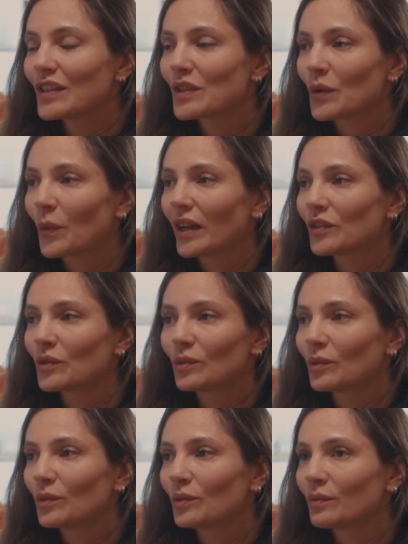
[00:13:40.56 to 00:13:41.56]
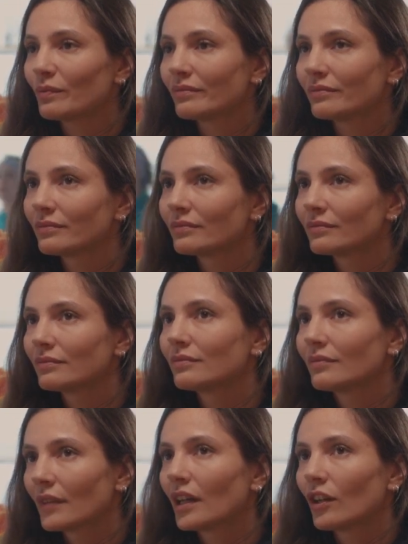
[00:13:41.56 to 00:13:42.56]
a way to
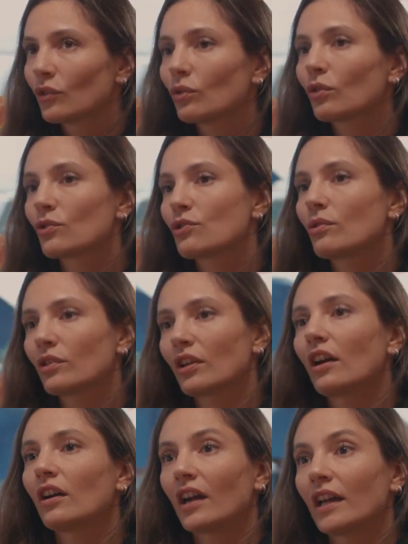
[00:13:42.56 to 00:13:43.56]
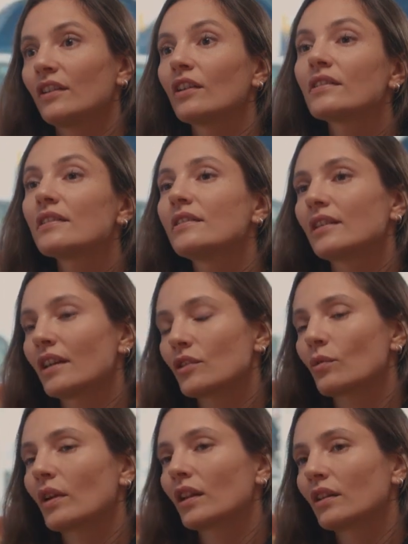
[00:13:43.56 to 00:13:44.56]
construct her identity
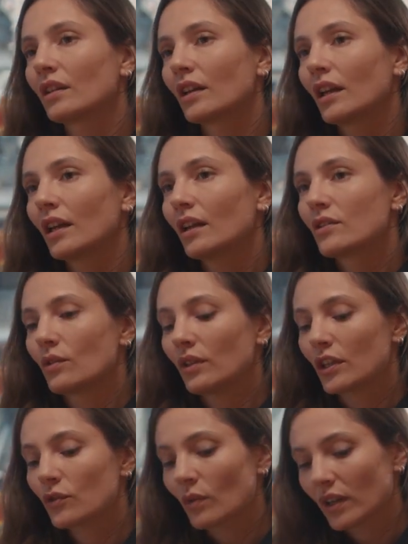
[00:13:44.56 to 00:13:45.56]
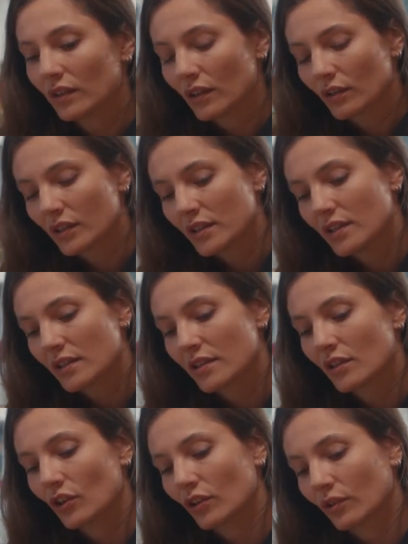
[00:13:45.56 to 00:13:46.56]
as well. So that's why there is
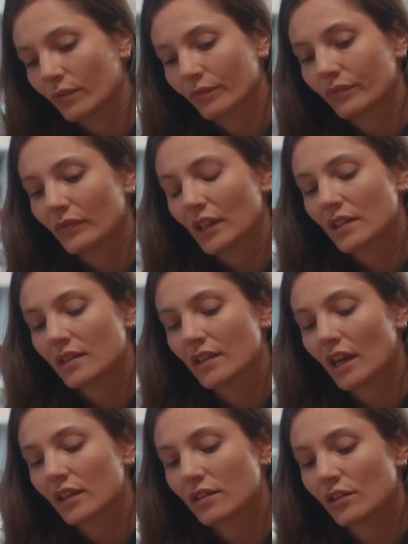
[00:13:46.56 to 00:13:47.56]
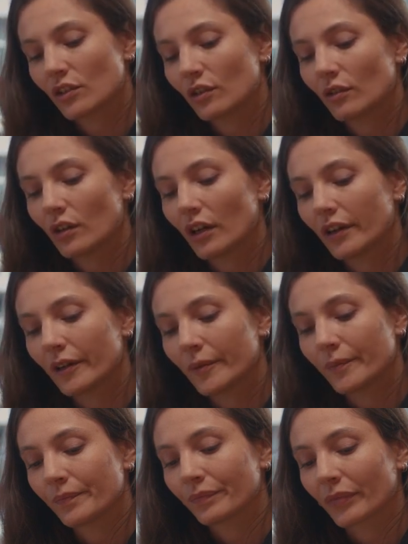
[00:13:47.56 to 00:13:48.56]
this this gangster
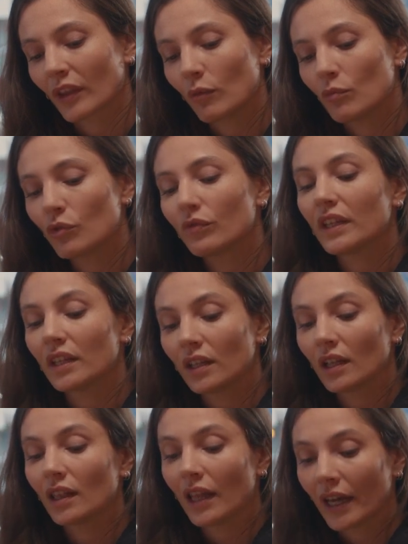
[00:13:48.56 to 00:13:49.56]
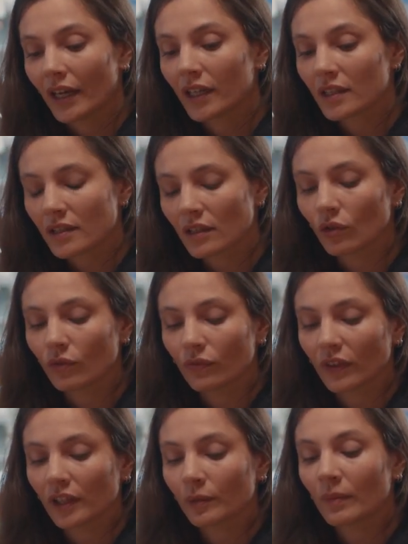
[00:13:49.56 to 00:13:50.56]
movie lines in the
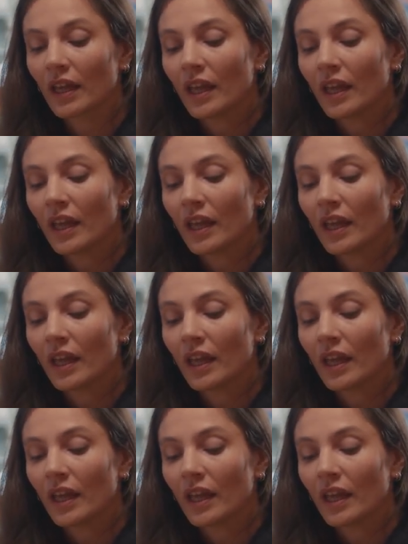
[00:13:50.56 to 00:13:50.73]
film.